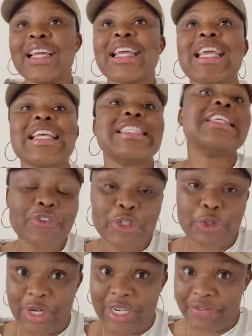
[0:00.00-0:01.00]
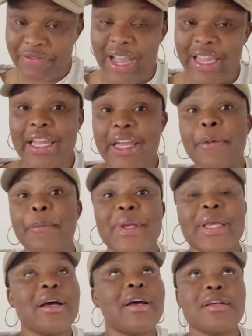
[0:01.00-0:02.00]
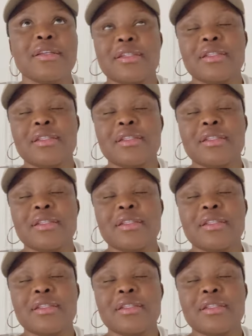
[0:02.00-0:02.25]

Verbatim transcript: easy for Jory to find him because